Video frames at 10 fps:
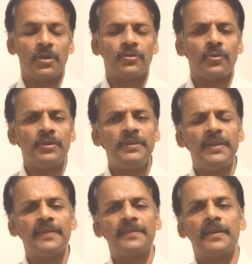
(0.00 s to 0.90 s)
So in
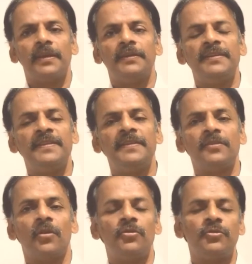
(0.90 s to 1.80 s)
this is
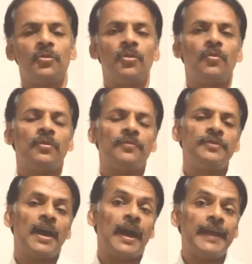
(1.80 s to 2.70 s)
also one of
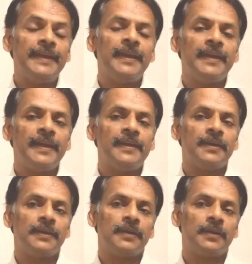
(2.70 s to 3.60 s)
the high graded
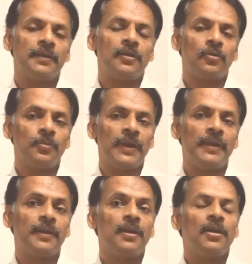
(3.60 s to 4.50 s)

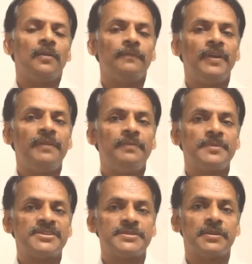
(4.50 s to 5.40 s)
rubric where we
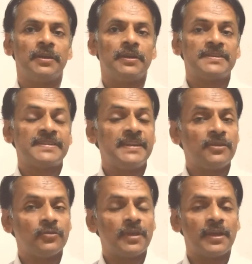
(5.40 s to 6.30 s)
must see
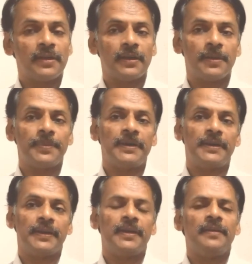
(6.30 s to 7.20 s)
into the
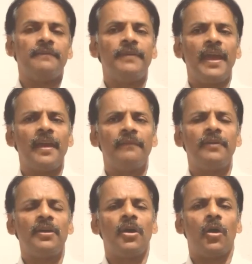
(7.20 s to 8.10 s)
repertory. We
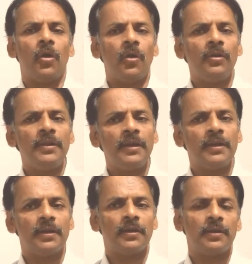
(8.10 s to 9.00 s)
have all the